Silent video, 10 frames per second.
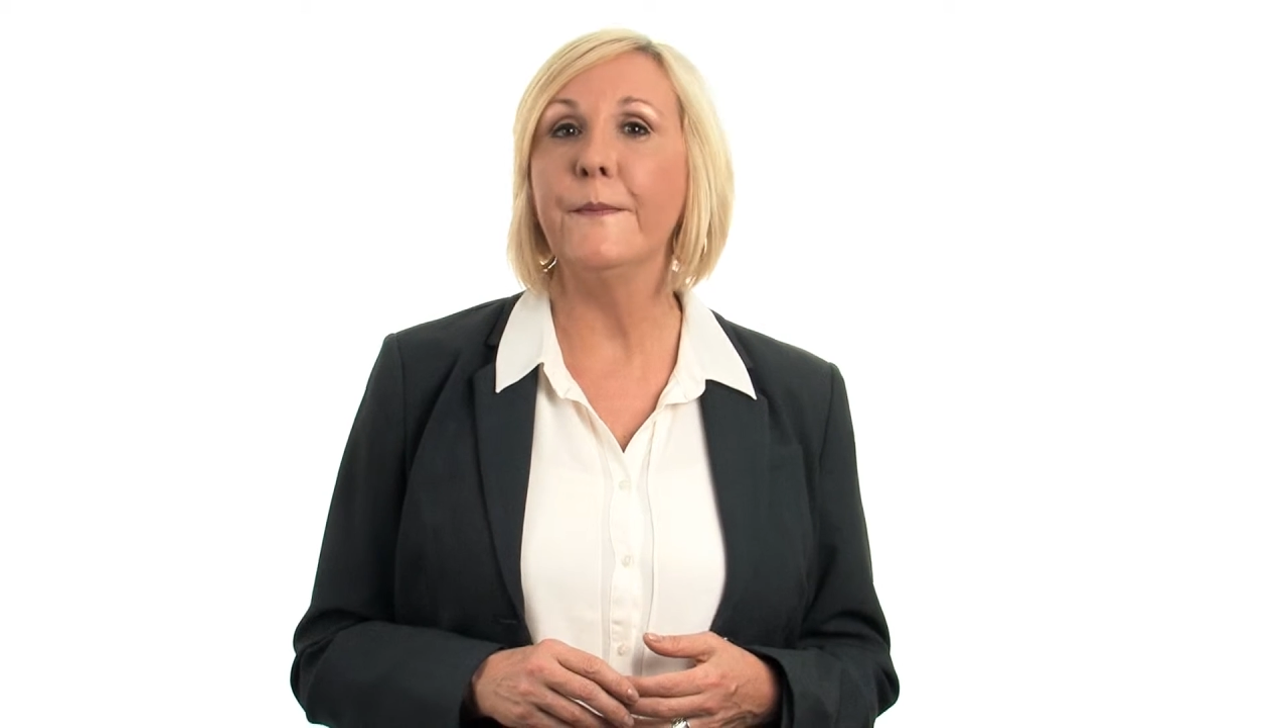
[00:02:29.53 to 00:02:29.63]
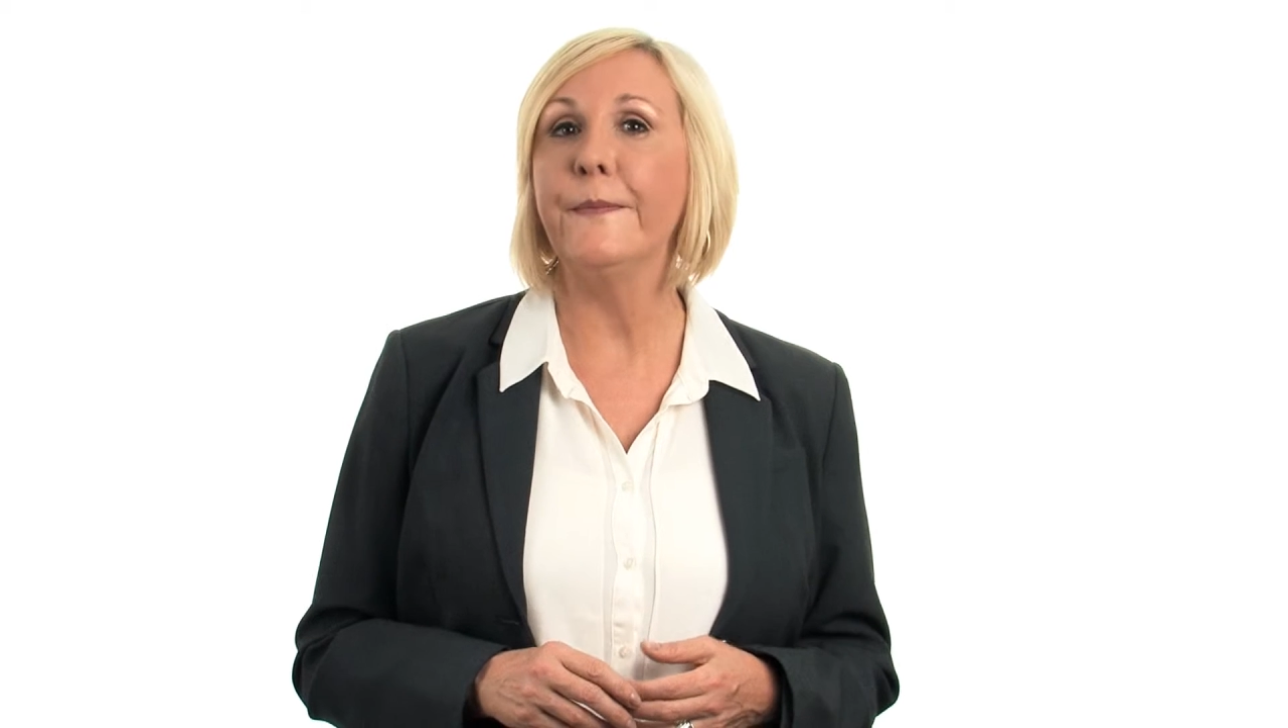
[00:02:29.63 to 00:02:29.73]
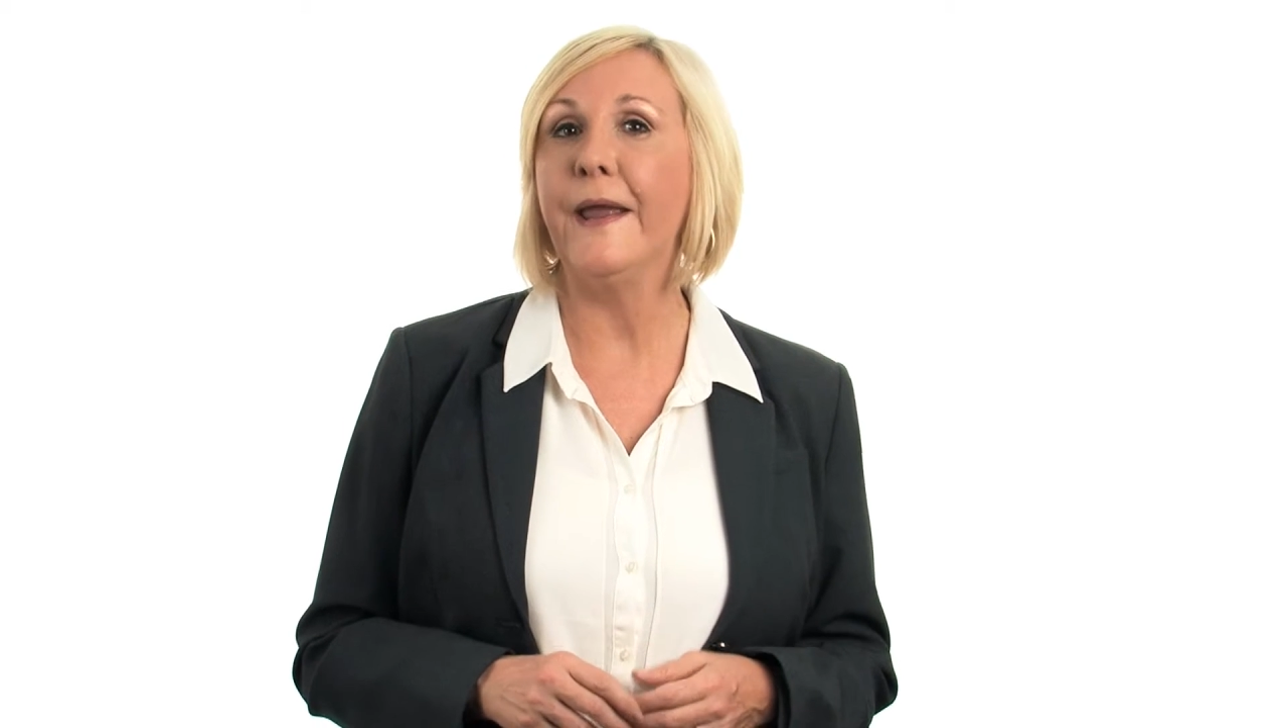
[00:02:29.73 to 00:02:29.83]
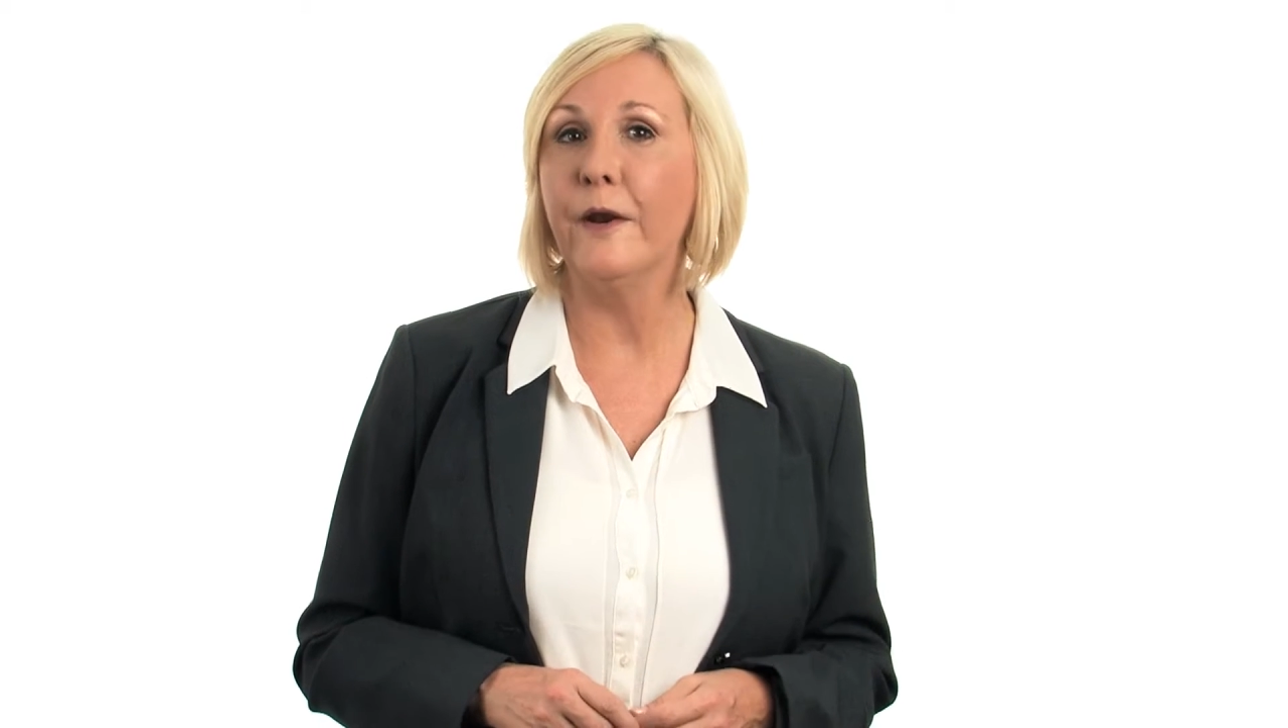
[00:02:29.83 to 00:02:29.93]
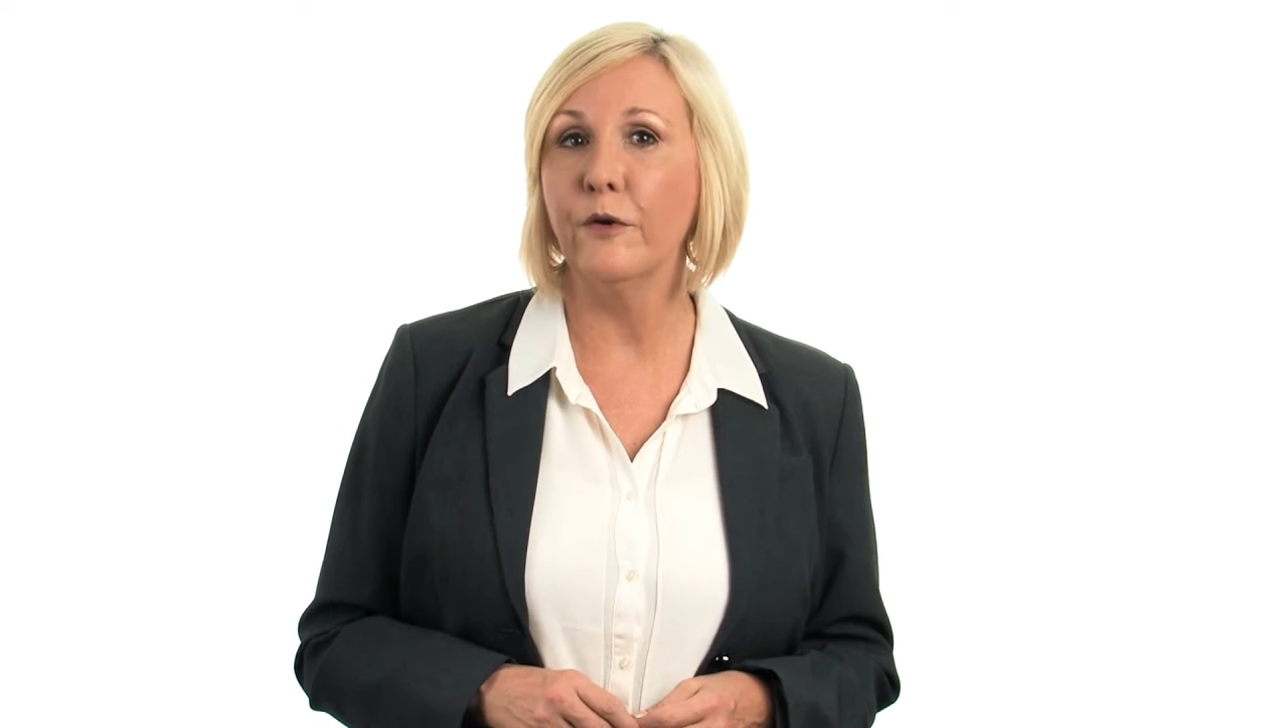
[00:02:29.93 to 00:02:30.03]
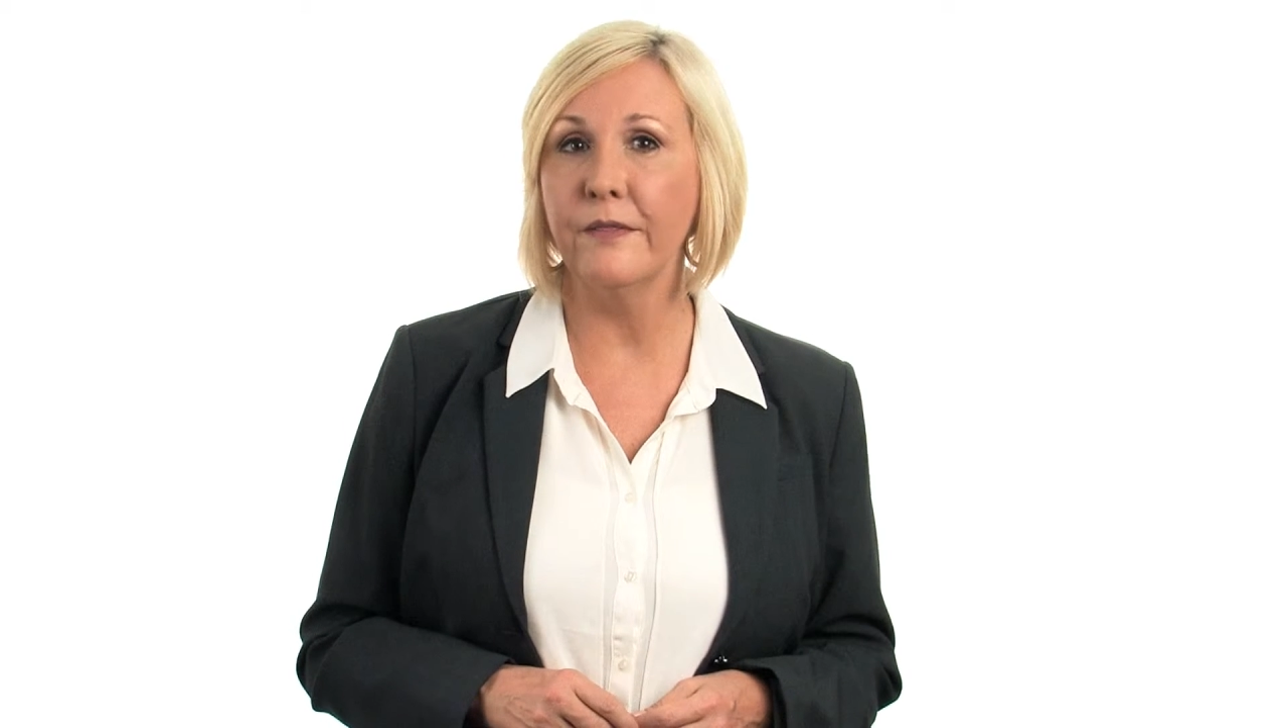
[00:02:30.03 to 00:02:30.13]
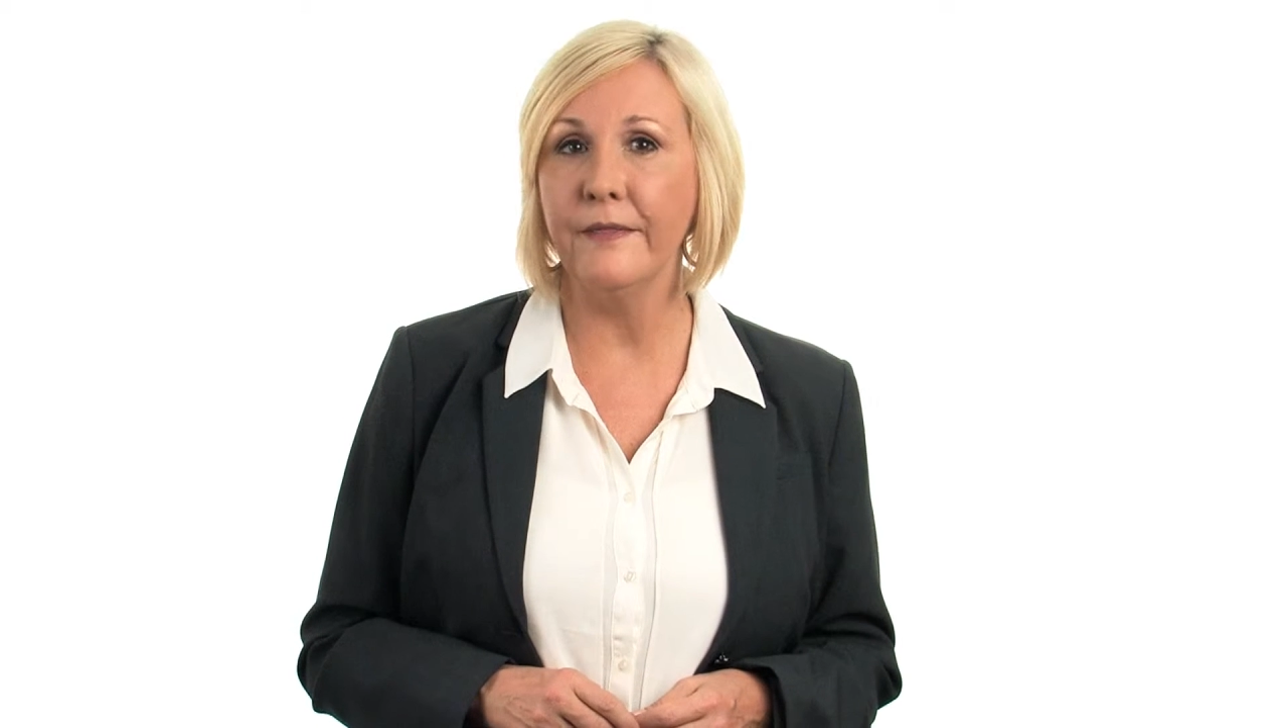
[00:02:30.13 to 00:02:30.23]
impaired